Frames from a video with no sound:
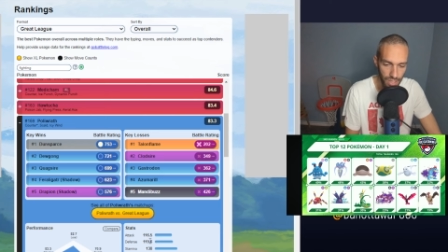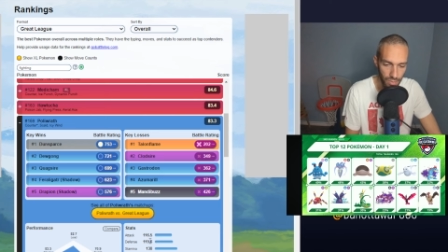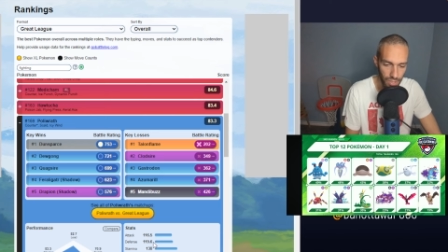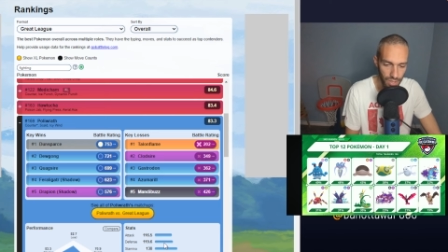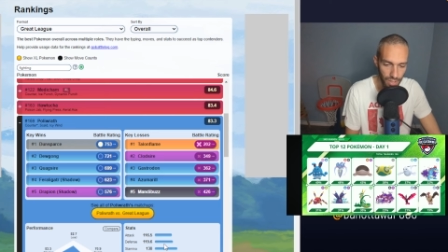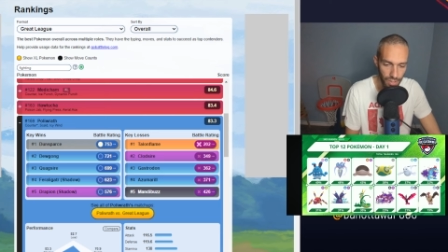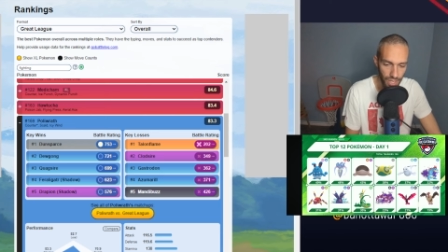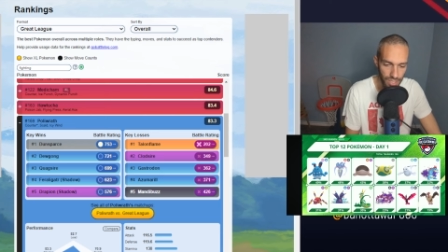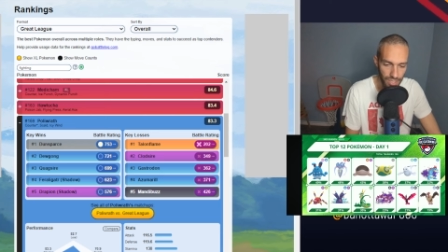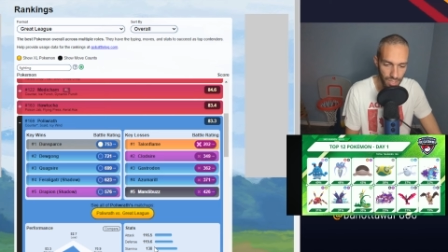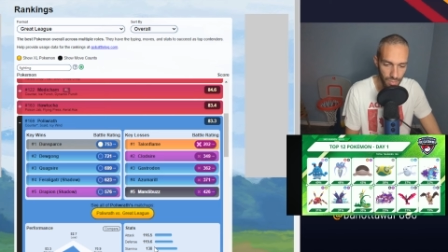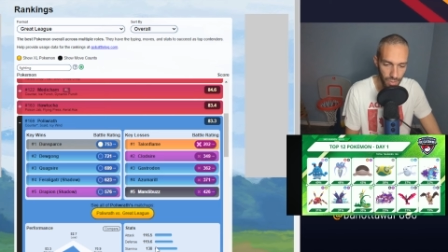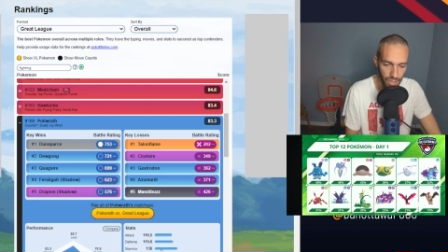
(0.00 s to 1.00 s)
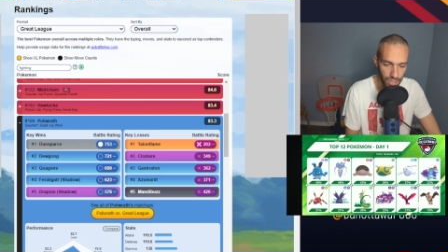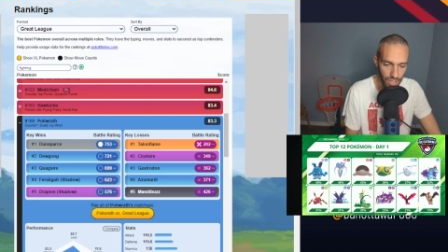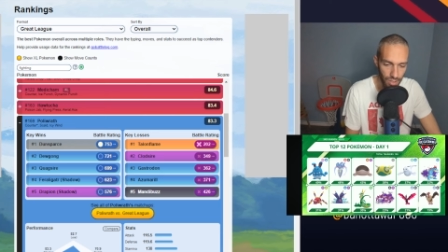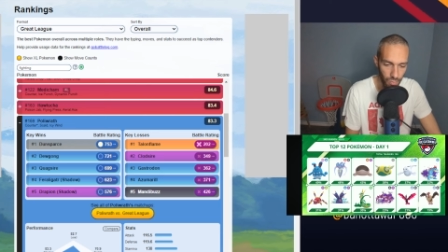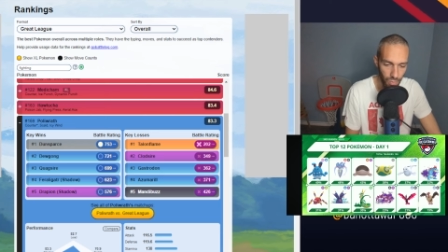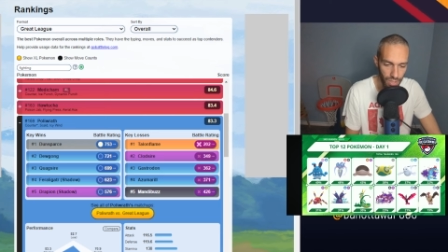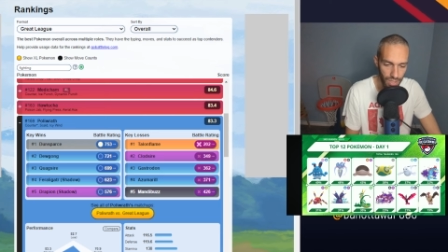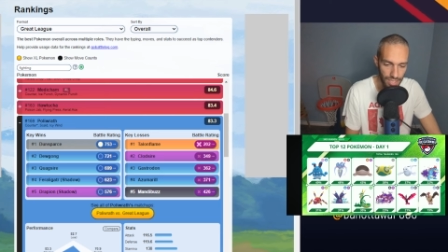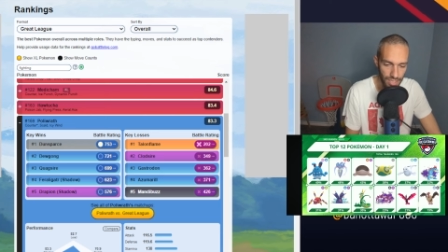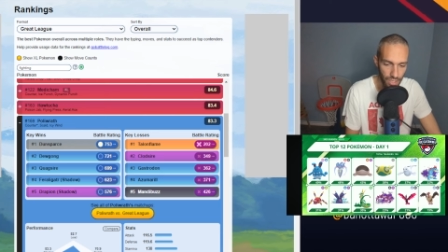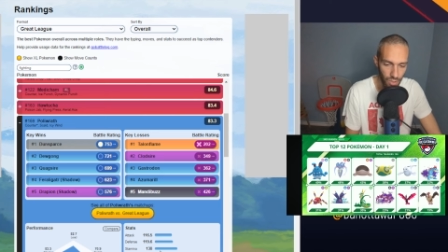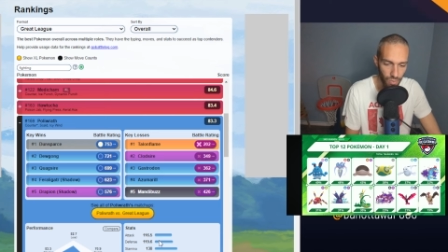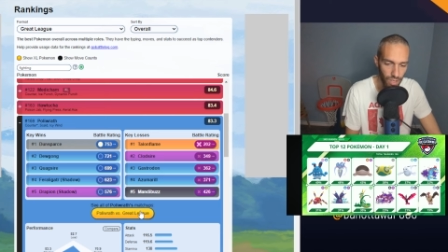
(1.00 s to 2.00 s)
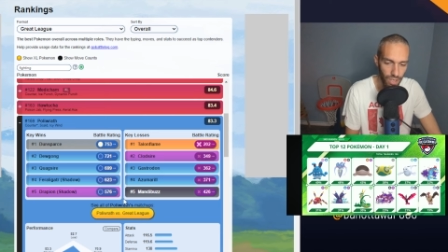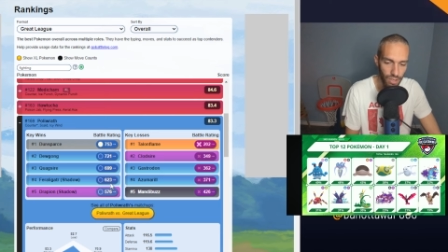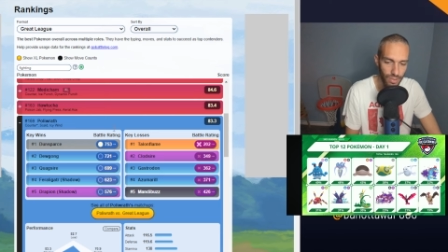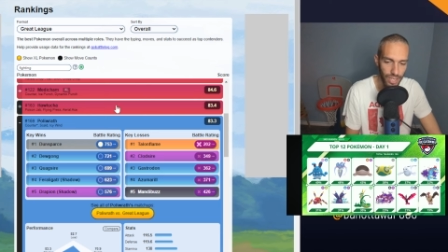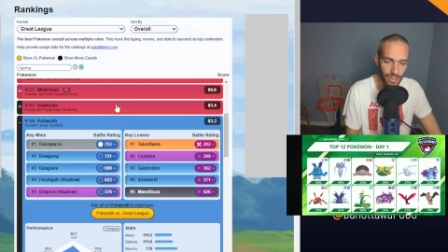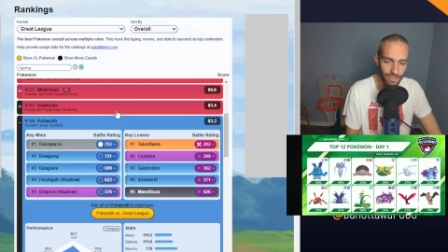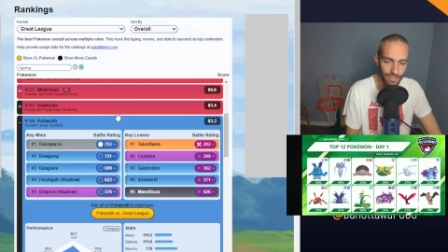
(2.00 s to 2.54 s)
with no 19, 138, 119 overall, right?